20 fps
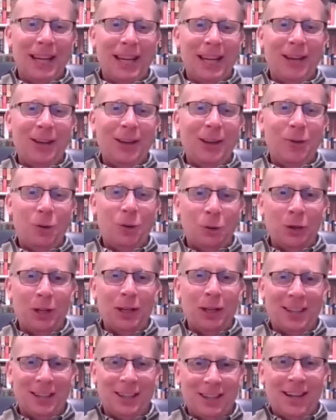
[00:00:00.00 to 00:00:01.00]
it and
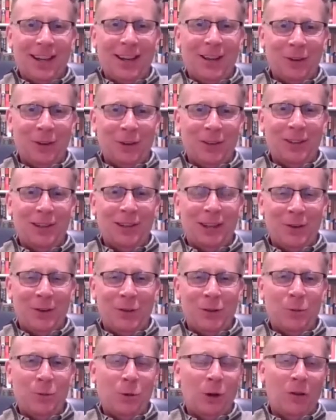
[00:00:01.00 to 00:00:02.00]
holding it together in the
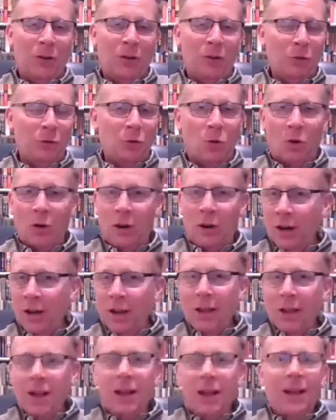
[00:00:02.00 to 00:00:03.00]
case of the brothers, or
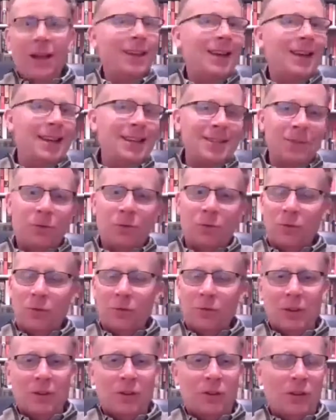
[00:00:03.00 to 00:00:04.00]
in the case of
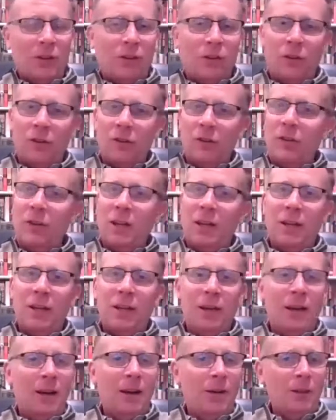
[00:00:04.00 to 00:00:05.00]
sisters
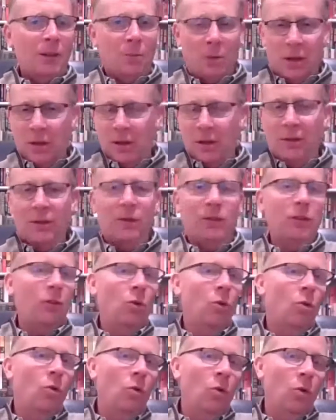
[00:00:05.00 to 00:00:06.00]
taking care of the minions,
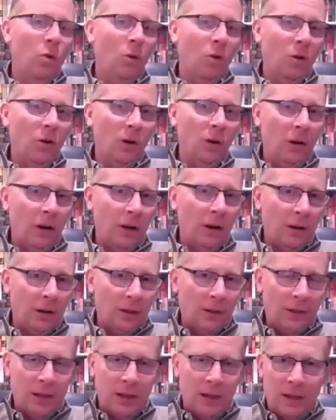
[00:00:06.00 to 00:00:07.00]
or
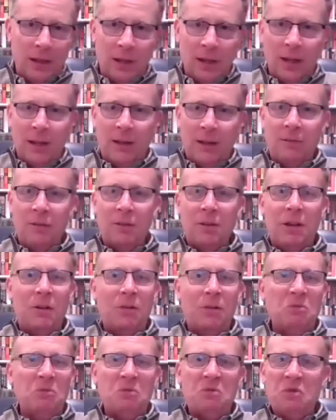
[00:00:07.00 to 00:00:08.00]
the
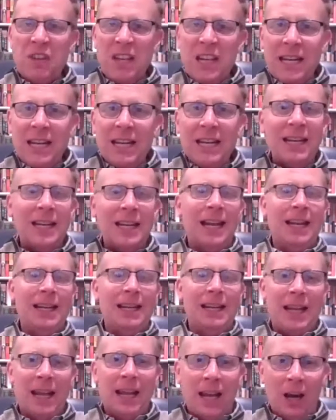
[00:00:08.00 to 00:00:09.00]
feed
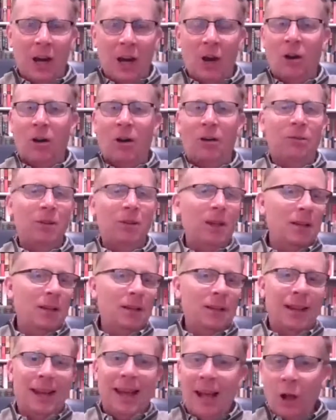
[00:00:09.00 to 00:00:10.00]
and care,
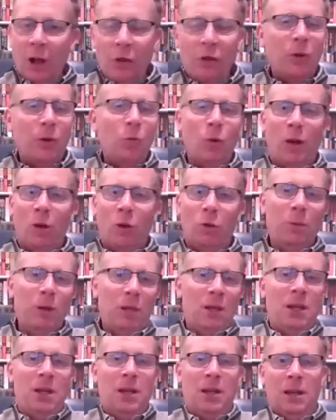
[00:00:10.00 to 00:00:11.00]
the health and
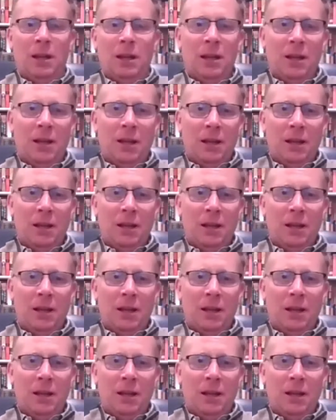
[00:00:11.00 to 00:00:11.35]
well-being